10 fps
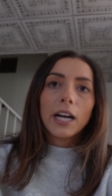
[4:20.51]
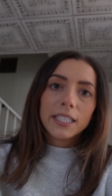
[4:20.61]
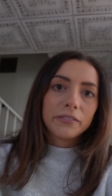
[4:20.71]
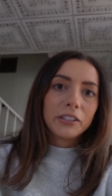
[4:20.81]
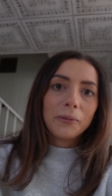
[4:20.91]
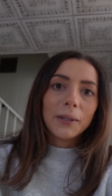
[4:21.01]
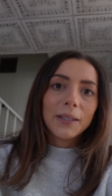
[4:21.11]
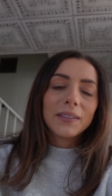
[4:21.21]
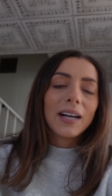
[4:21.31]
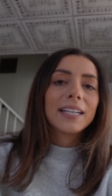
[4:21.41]
I definitely
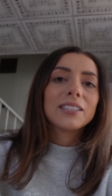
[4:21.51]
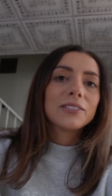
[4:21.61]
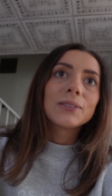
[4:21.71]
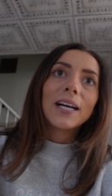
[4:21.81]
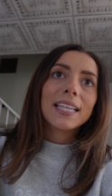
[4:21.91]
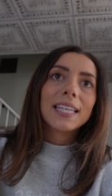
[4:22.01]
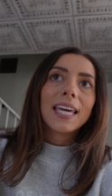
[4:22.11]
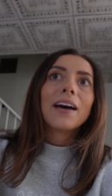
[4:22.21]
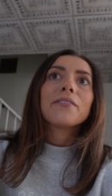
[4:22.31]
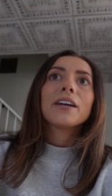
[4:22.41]
will. I do like the
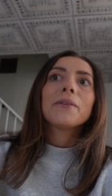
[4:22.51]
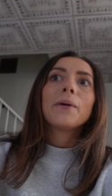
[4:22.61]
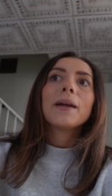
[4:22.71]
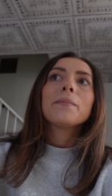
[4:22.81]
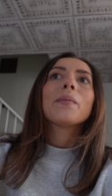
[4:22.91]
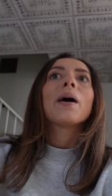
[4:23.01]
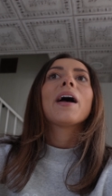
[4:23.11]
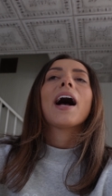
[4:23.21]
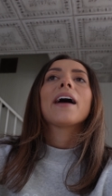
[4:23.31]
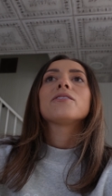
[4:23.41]
cafe one,
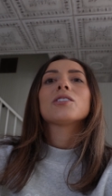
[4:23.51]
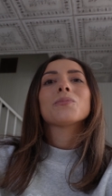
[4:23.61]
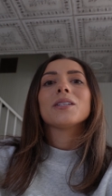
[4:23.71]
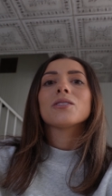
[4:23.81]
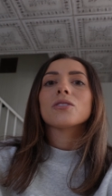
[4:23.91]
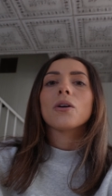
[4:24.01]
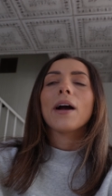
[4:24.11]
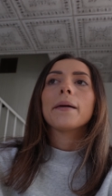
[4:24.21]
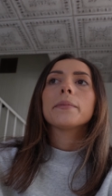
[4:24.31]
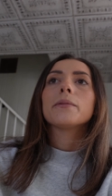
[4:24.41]
but I've just been so
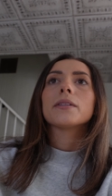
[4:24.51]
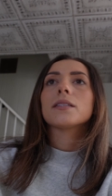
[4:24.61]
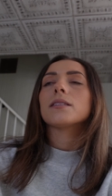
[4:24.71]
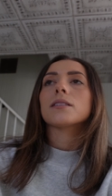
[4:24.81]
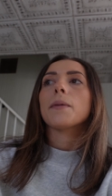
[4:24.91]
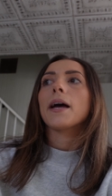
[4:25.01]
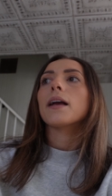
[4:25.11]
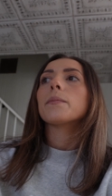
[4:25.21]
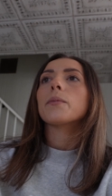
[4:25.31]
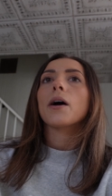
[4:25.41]
happy with the
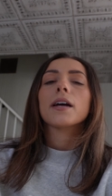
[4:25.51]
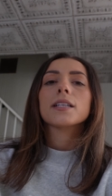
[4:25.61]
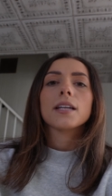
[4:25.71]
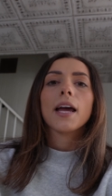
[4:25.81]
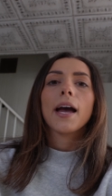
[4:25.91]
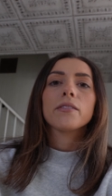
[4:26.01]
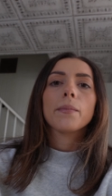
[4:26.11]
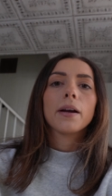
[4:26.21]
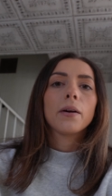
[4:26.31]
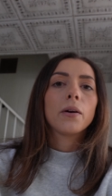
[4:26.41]
smeg products that I have in
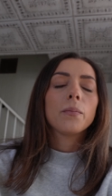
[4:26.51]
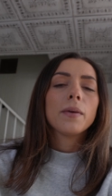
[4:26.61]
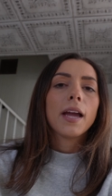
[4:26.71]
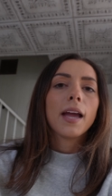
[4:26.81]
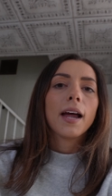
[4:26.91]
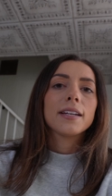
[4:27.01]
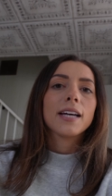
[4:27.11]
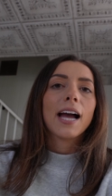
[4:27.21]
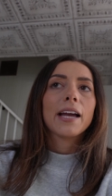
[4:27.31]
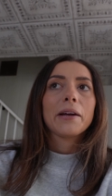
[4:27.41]
my home, and
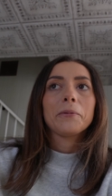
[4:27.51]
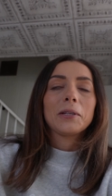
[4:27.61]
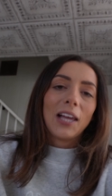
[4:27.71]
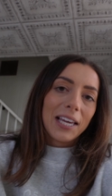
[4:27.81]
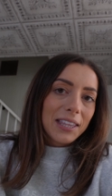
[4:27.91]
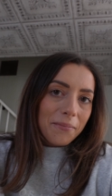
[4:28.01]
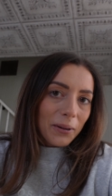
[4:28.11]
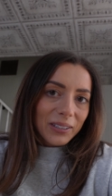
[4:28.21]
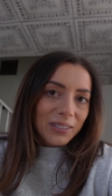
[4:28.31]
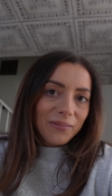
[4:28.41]
I would like them
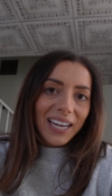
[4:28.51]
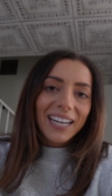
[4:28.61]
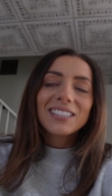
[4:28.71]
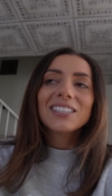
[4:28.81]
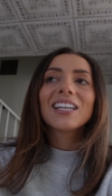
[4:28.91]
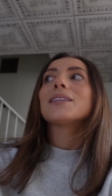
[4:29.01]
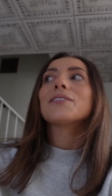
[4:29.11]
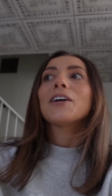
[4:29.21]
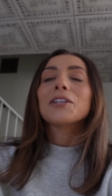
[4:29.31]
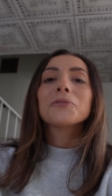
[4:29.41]
all to match. The
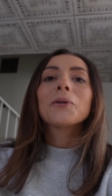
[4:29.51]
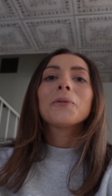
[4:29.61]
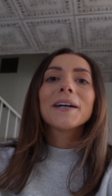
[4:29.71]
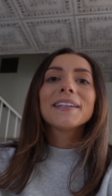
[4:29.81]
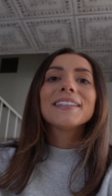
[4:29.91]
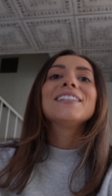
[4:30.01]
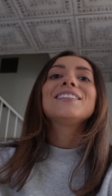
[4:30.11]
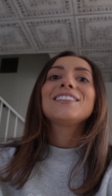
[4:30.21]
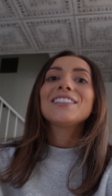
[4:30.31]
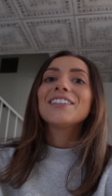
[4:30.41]
retro one is
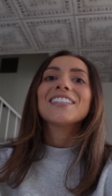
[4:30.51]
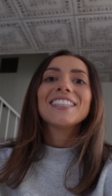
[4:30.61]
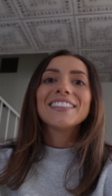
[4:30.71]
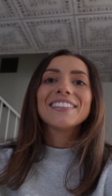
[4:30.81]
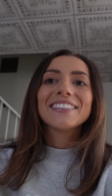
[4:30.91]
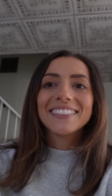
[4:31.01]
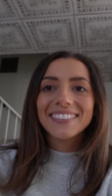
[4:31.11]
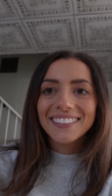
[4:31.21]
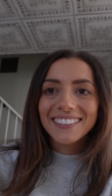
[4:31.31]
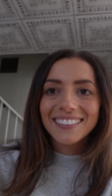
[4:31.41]
so cute.
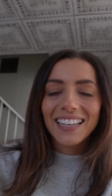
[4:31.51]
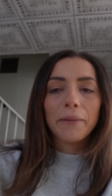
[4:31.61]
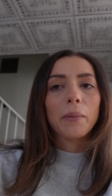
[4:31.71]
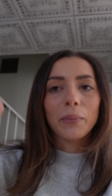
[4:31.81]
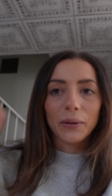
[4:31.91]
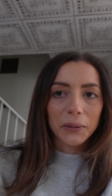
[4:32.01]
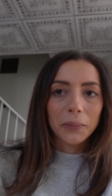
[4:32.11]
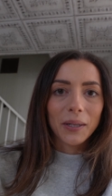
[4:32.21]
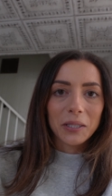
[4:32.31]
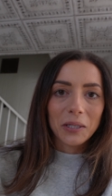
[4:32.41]
I'm gonna put a little
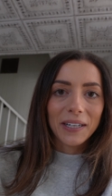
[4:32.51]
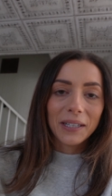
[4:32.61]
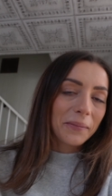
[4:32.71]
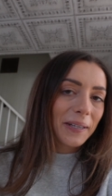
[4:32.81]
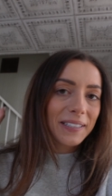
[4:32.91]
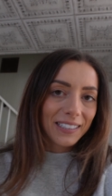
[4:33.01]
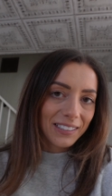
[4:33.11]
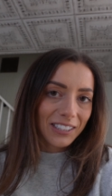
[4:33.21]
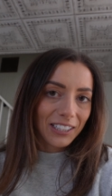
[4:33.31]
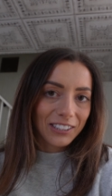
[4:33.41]
picture on here because I
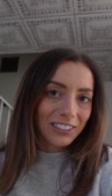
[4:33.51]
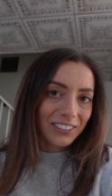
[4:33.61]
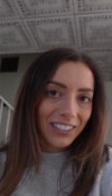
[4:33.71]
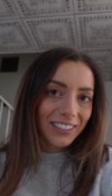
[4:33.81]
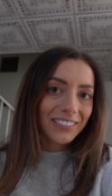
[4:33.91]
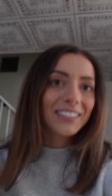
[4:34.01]
just think it's so cute.